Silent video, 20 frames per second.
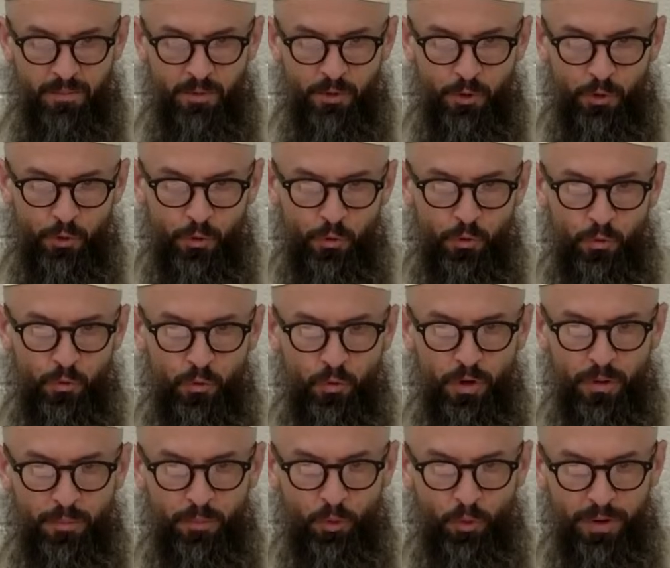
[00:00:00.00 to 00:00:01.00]

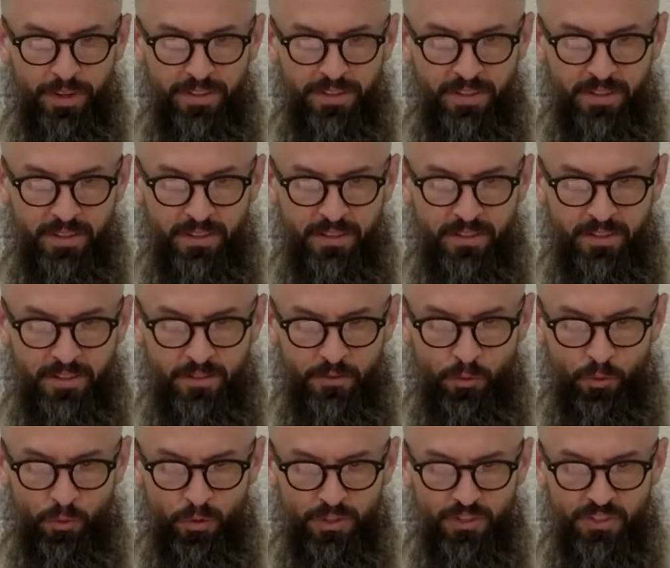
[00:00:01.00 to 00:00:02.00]
who appointed
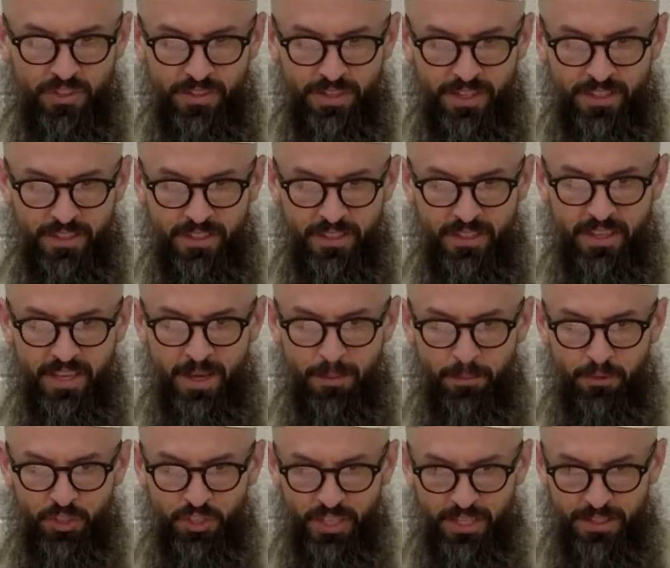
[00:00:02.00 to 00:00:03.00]
or selected
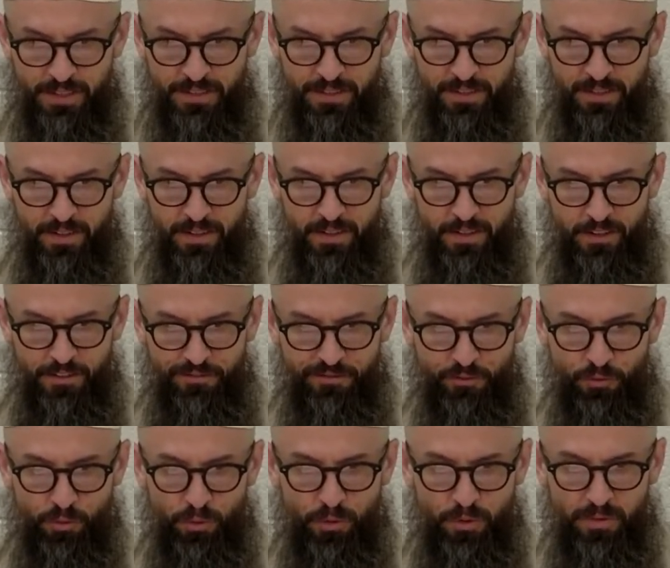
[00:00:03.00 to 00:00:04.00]
kebshan
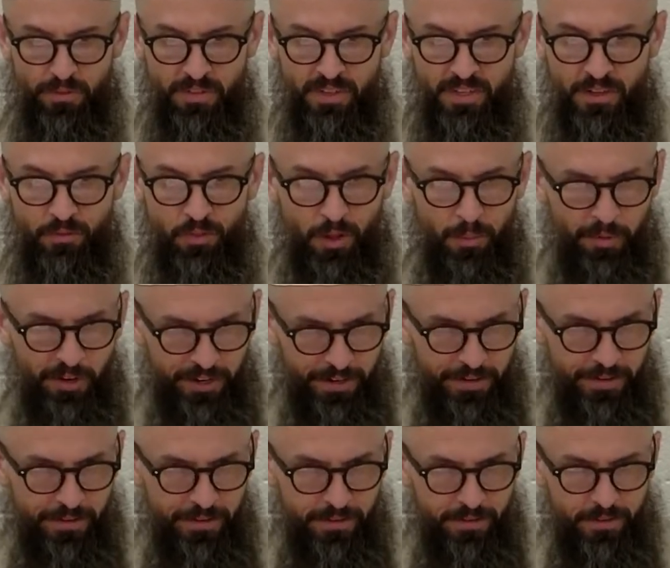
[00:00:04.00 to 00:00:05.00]
for the
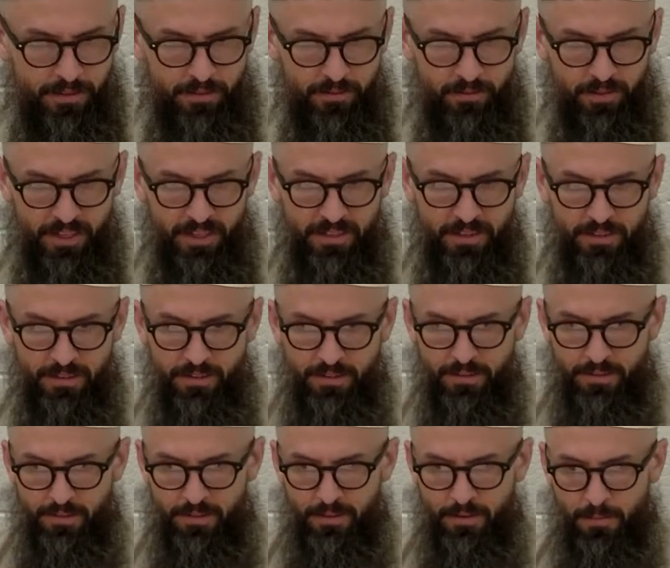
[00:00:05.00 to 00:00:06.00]
dhab', right?
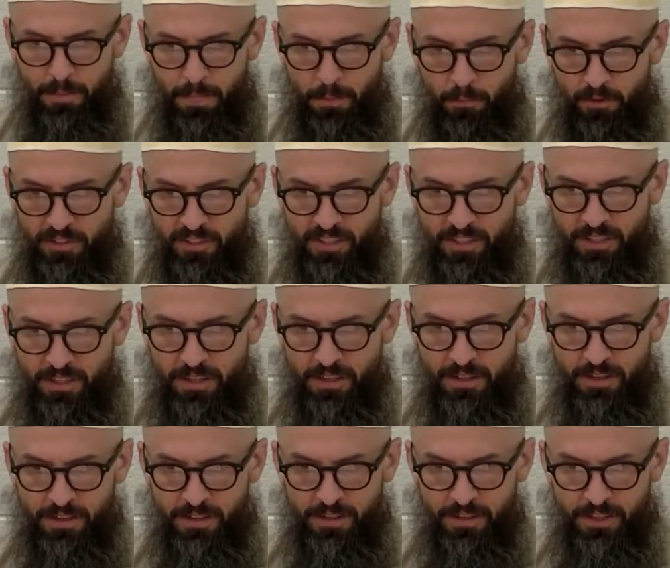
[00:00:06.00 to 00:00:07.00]
We said
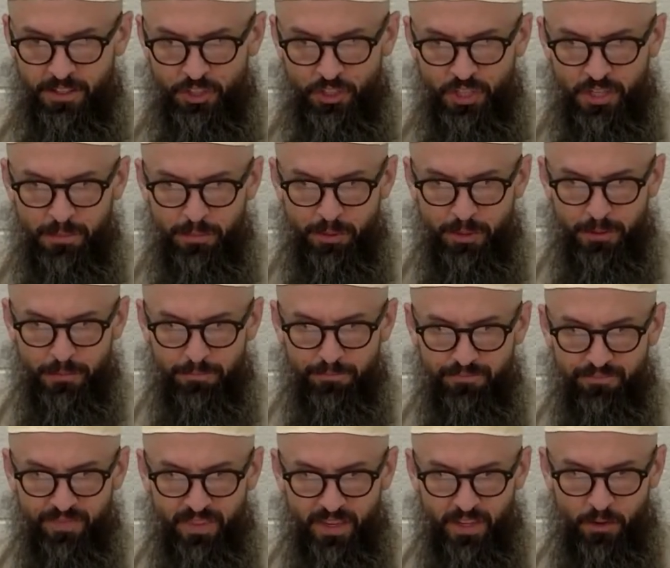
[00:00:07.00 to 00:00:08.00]
a sheep
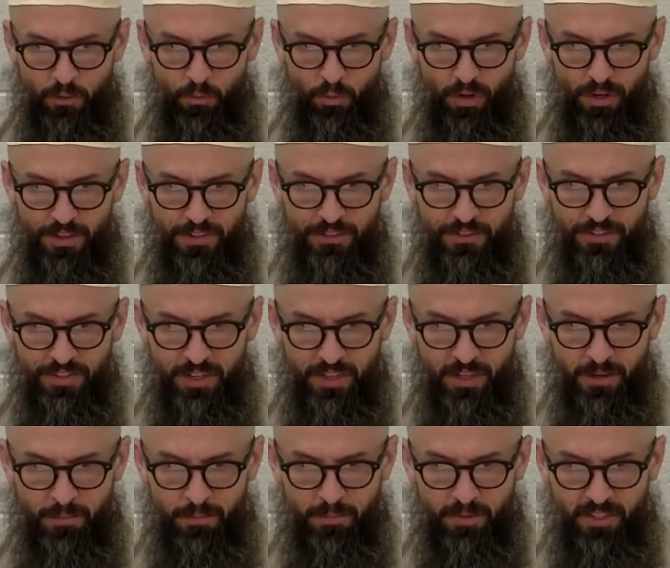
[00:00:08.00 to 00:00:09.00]
was
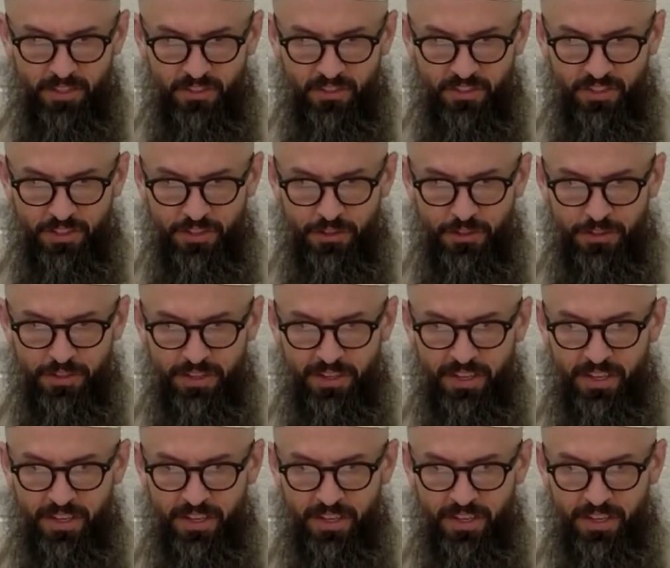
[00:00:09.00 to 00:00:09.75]
considered